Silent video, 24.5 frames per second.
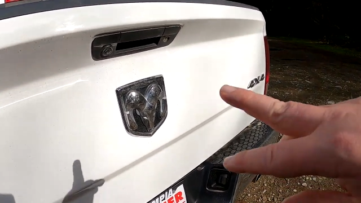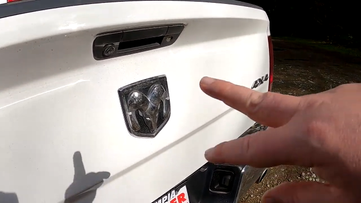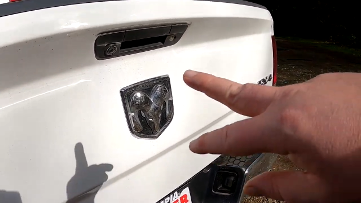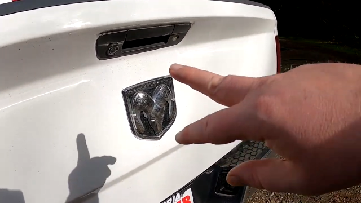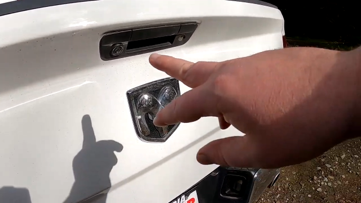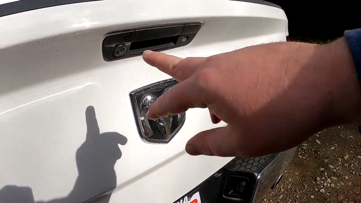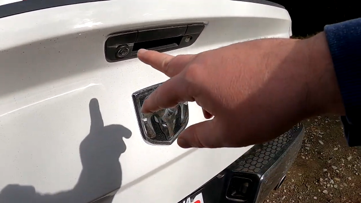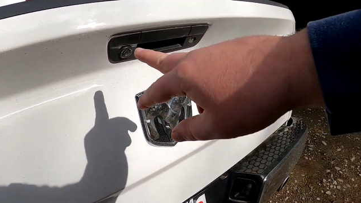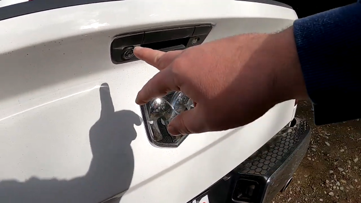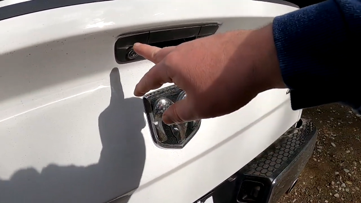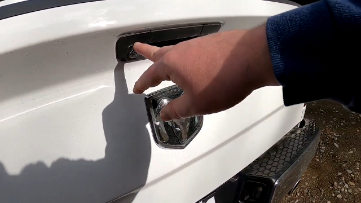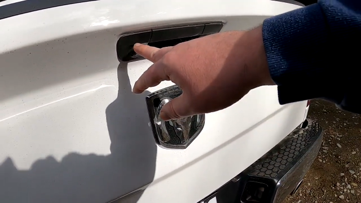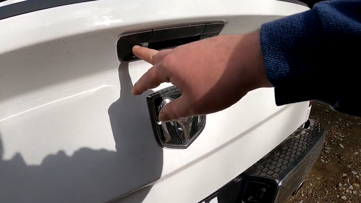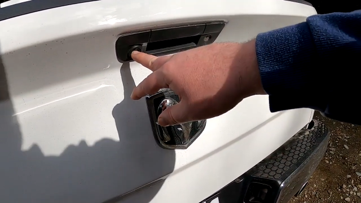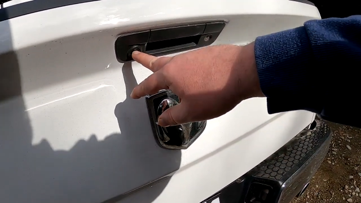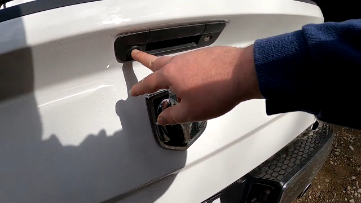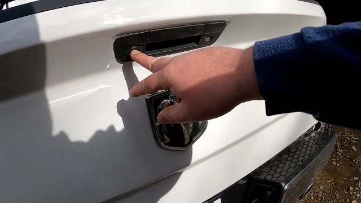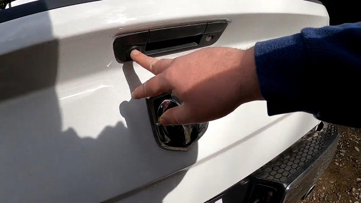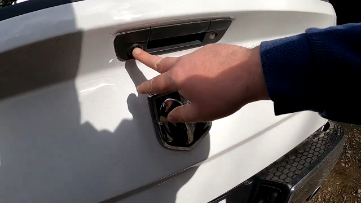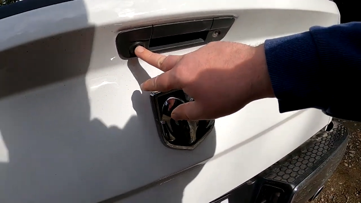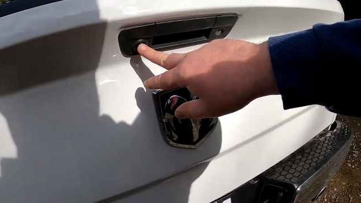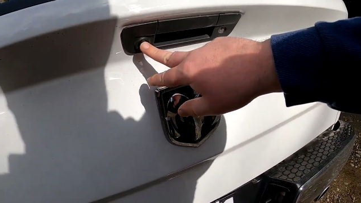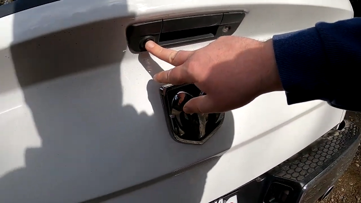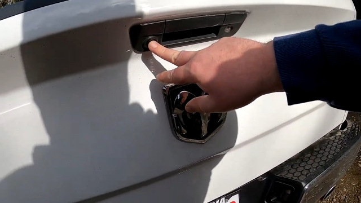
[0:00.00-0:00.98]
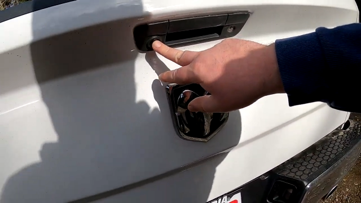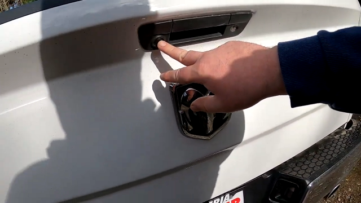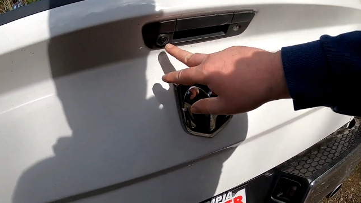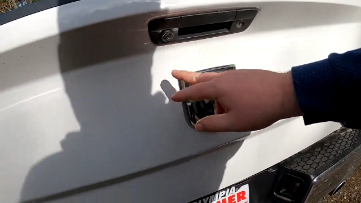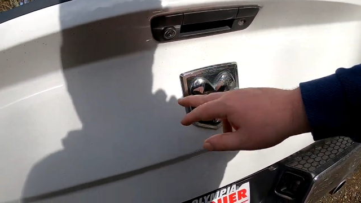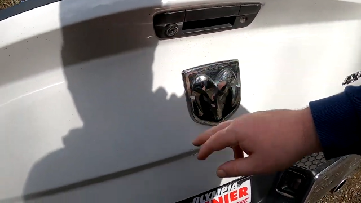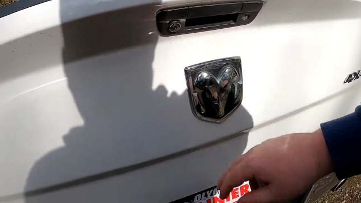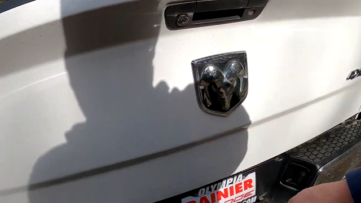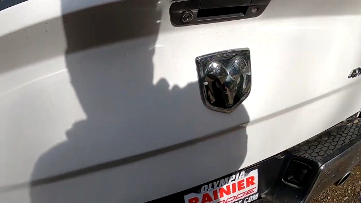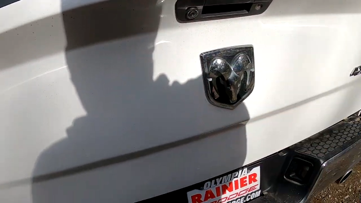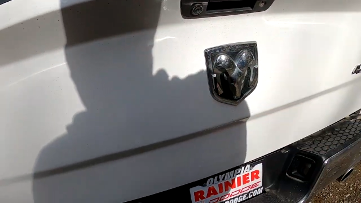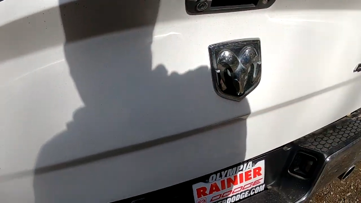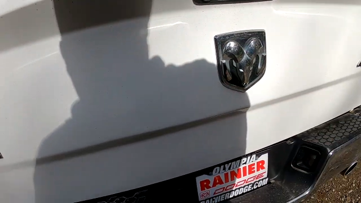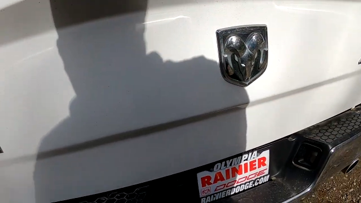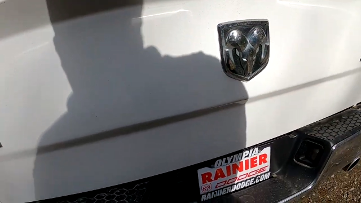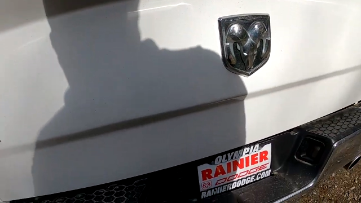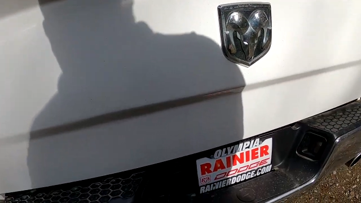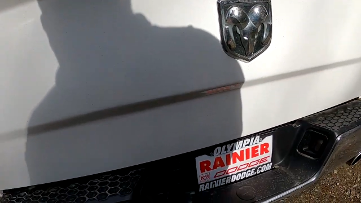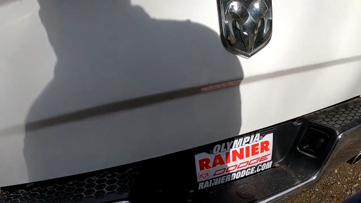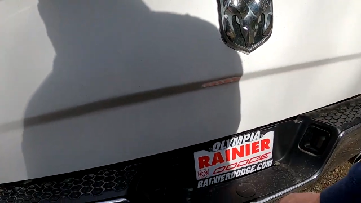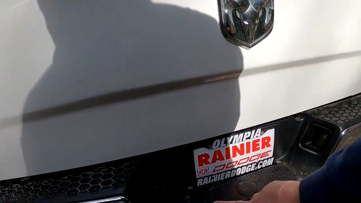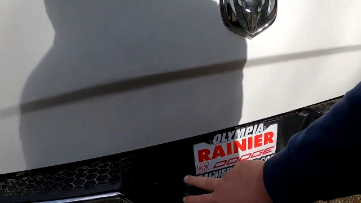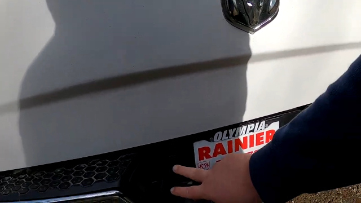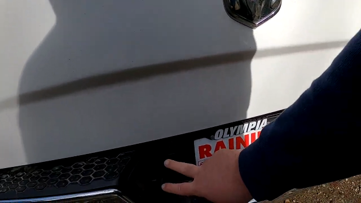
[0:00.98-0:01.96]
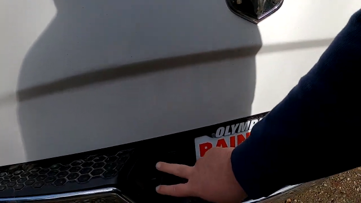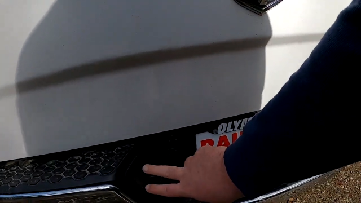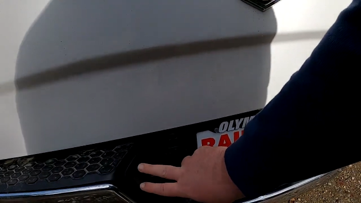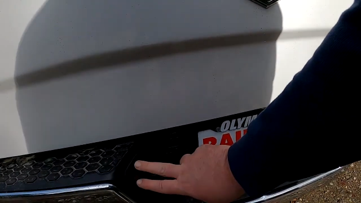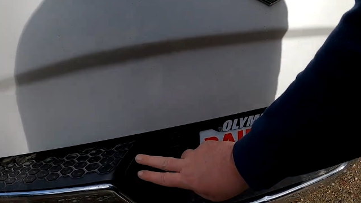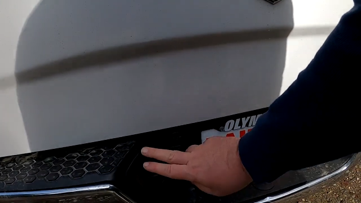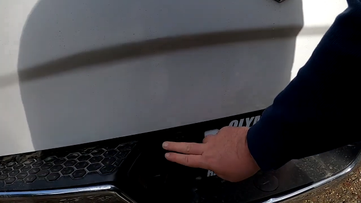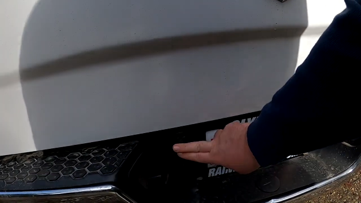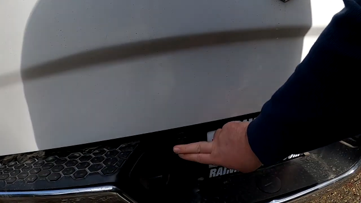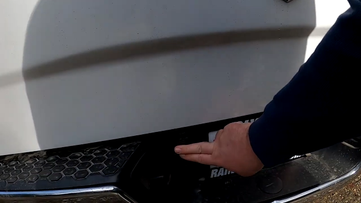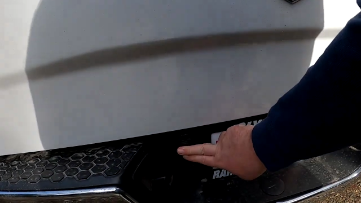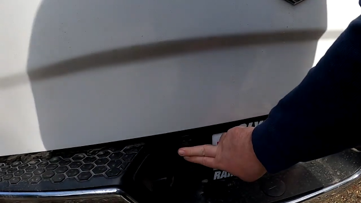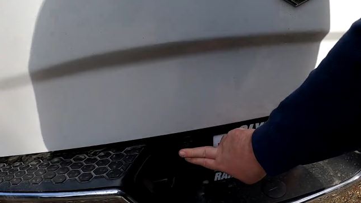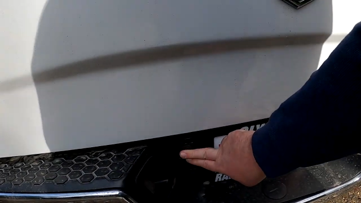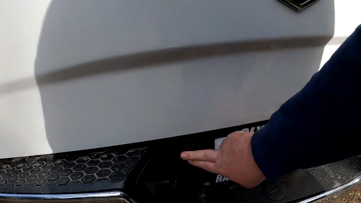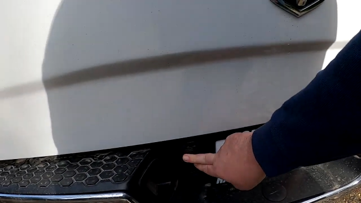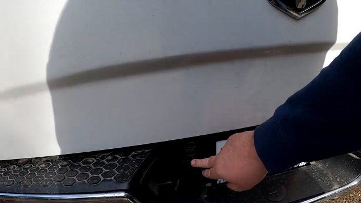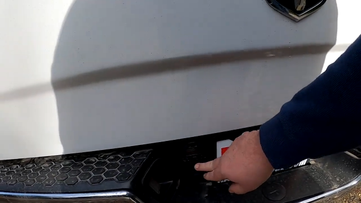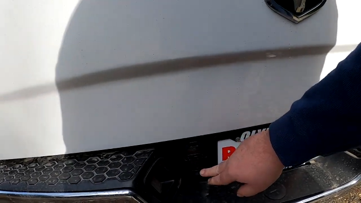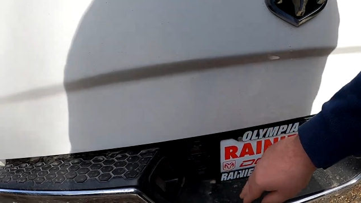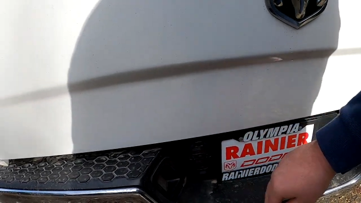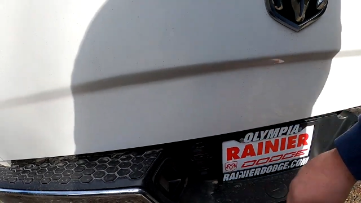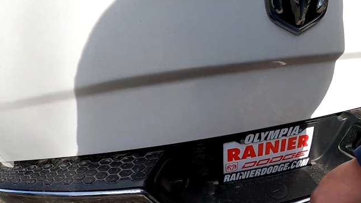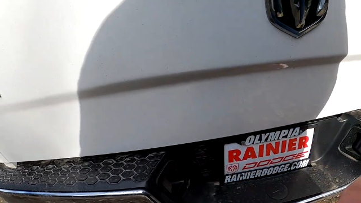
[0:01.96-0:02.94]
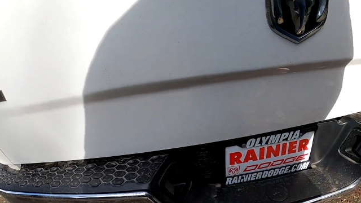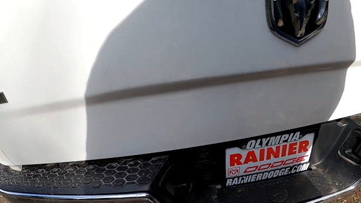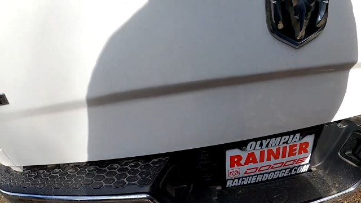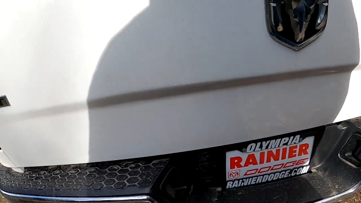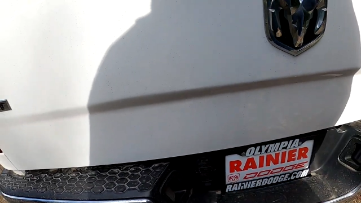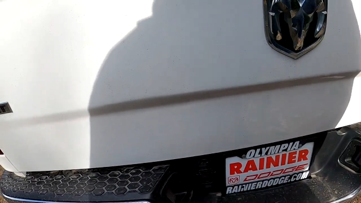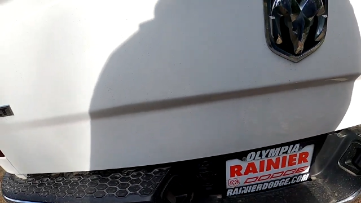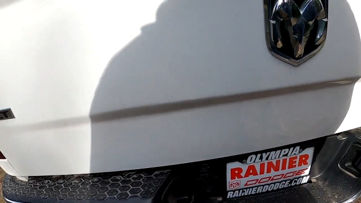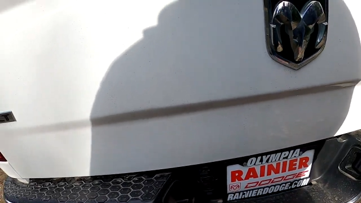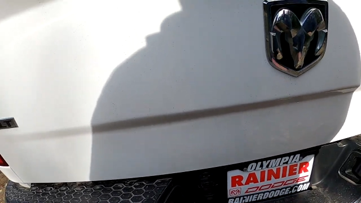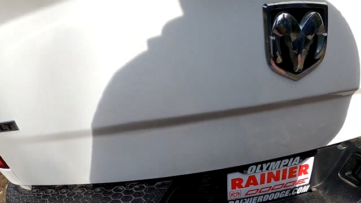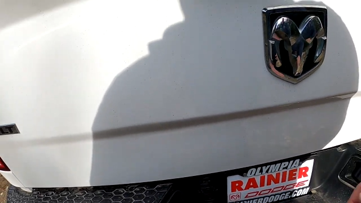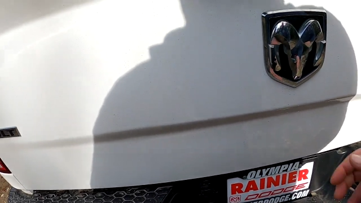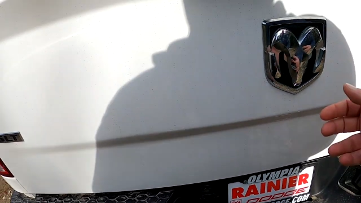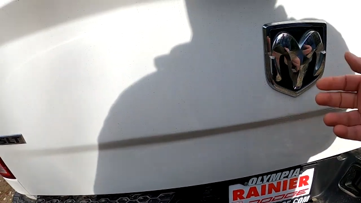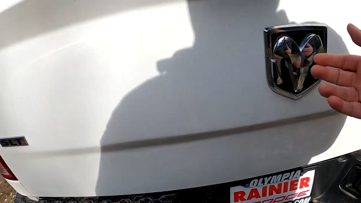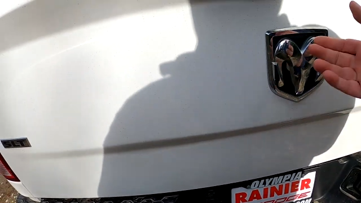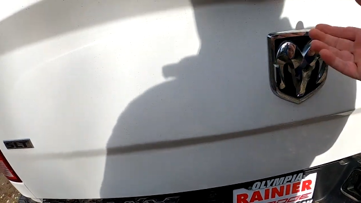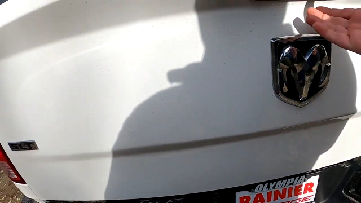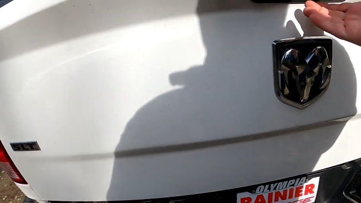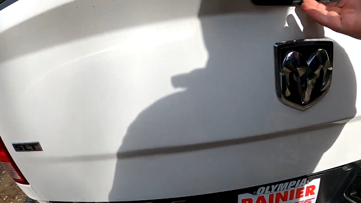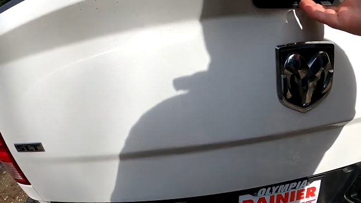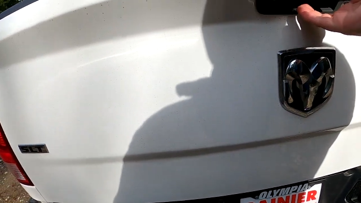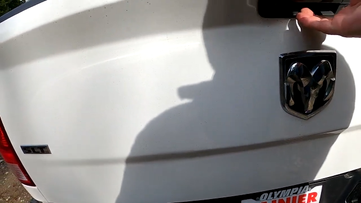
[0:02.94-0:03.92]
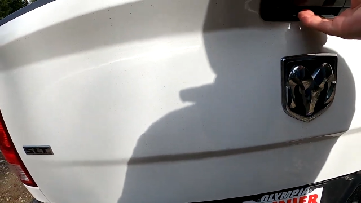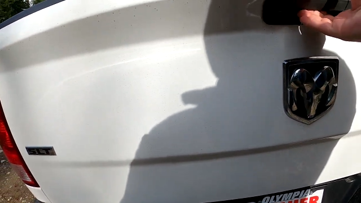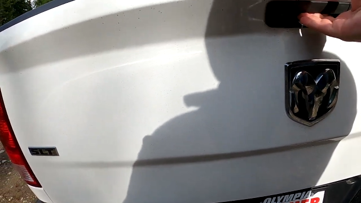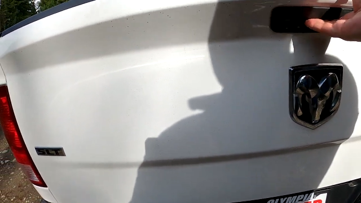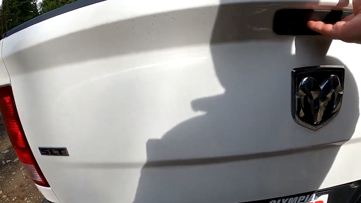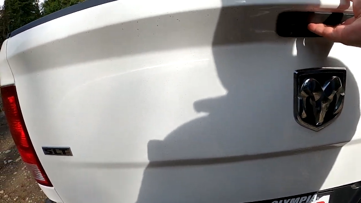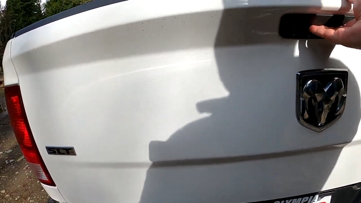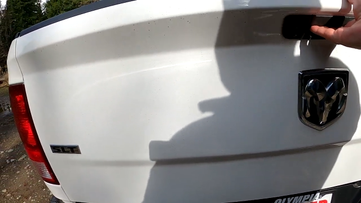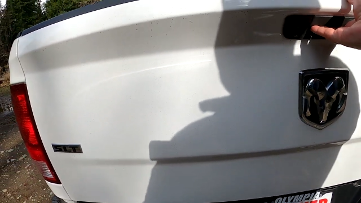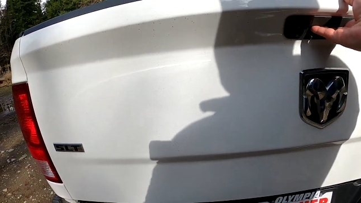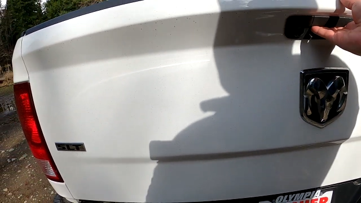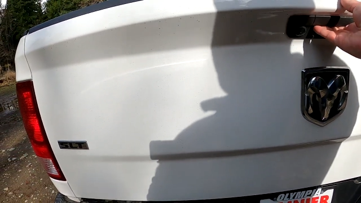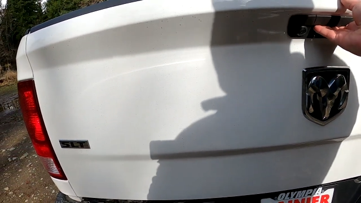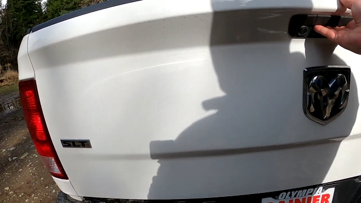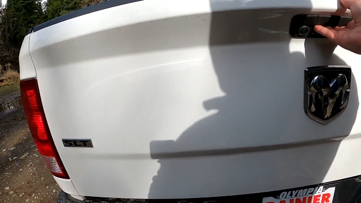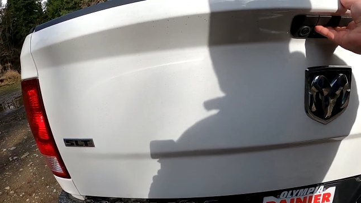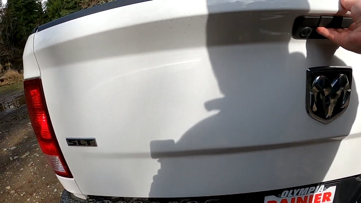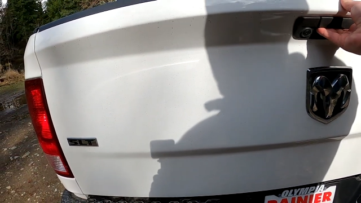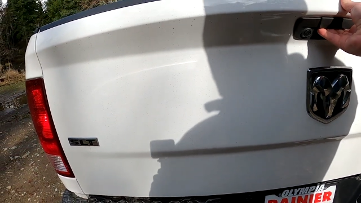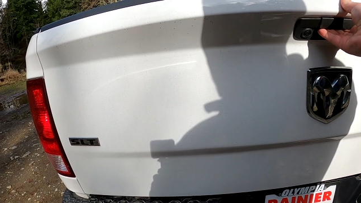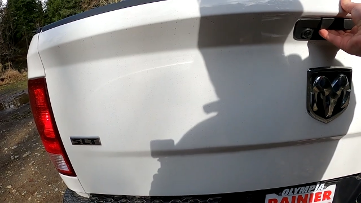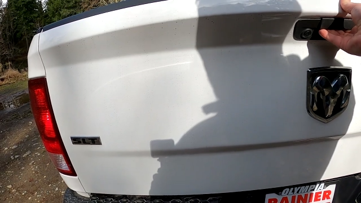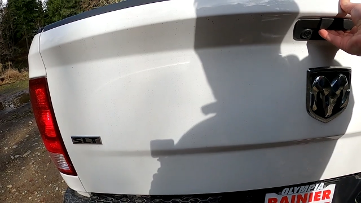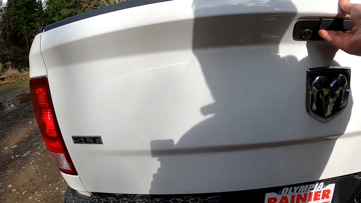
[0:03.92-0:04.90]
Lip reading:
No face is visible, so there are no lips to read.